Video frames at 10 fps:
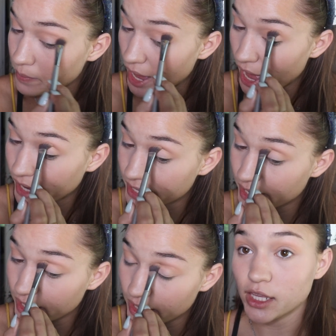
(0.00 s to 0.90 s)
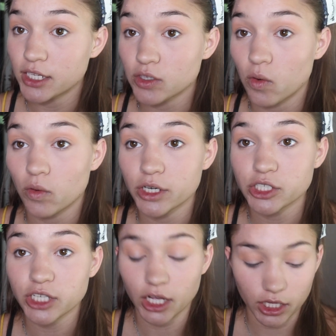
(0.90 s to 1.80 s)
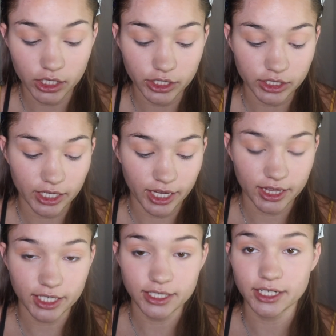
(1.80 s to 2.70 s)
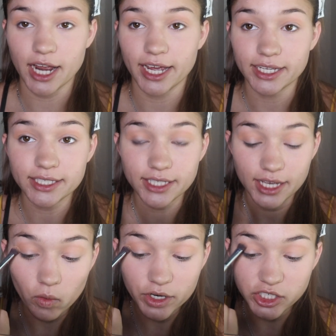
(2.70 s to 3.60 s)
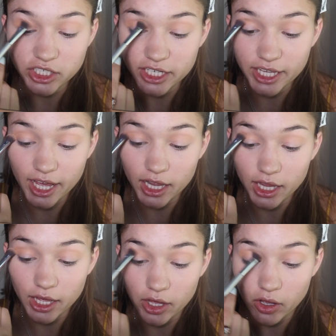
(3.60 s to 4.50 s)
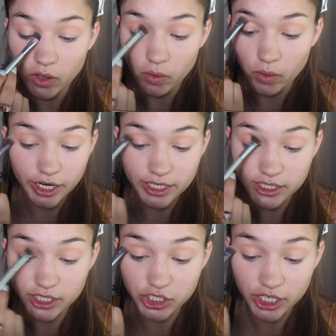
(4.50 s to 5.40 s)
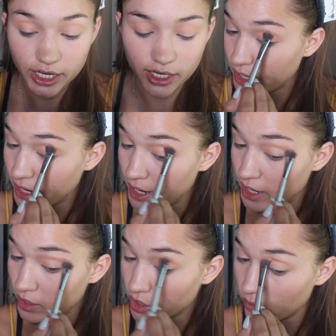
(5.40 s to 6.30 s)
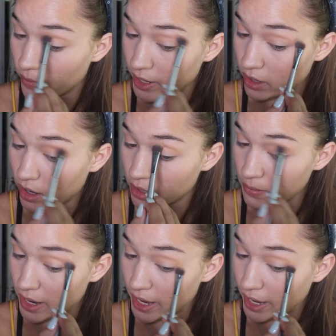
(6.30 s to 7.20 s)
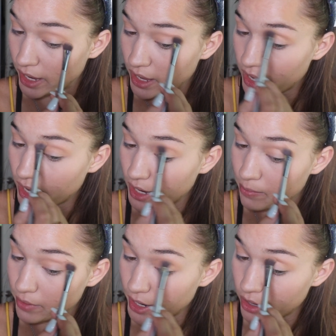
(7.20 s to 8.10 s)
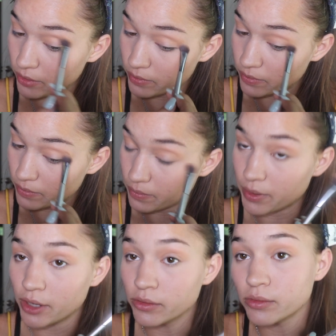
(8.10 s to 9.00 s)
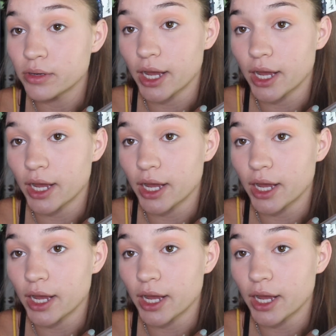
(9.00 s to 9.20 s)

packing this orange color to get this nice orangey yellow transition and going on my eyebrow bone.